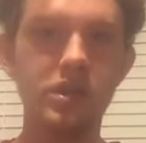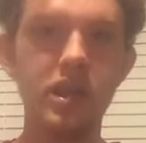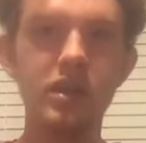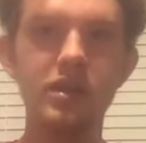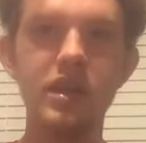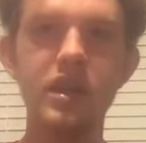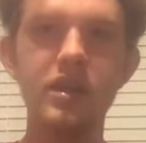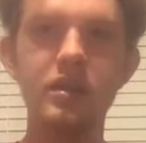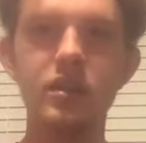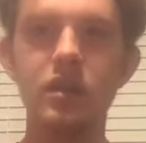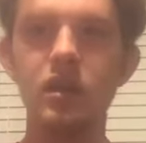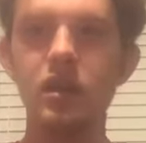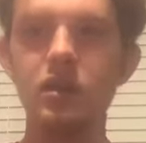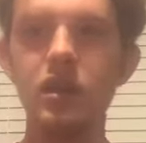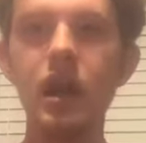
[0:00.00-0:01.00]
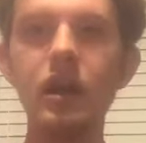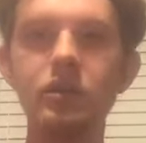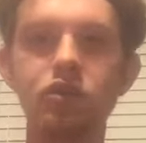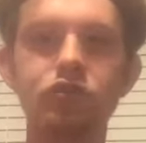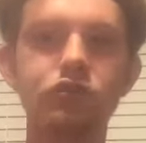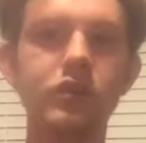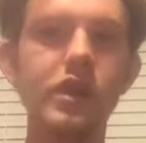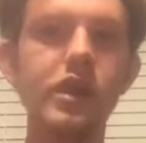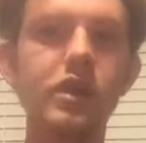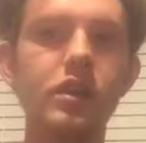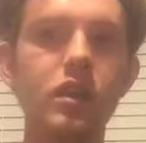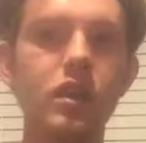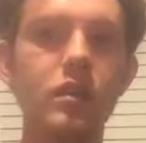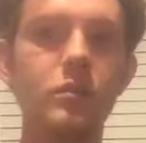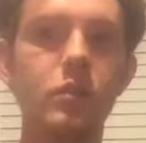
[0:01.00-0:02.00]
Again, not
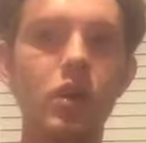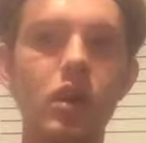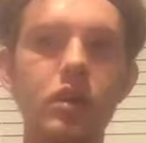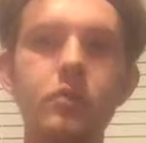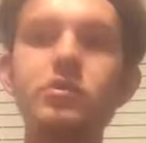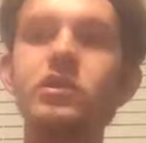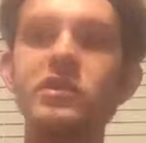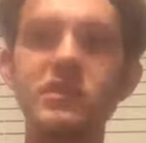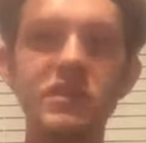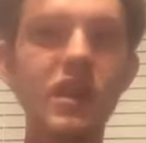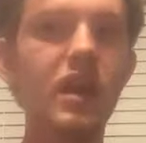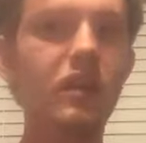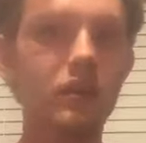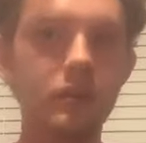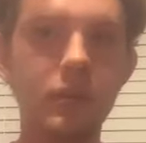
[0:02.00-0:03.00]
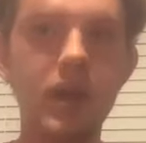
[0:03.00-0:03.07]
great, but it was a solid